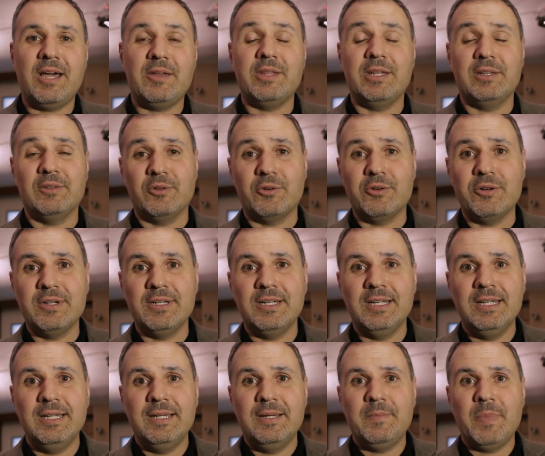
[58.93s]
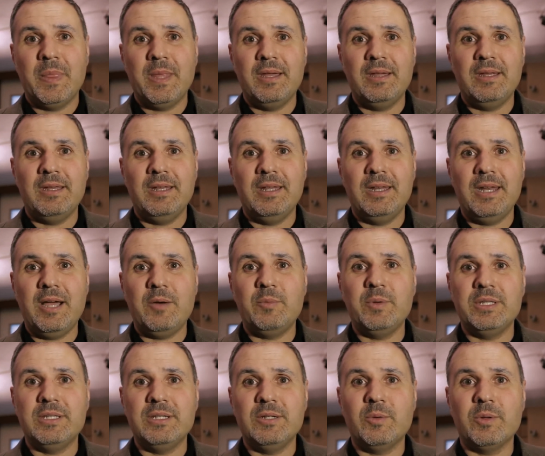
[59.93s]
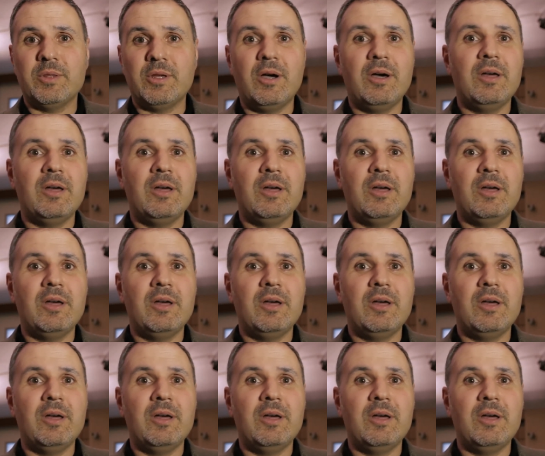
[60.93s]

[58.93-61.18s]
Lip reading: how they learn, and how we deal with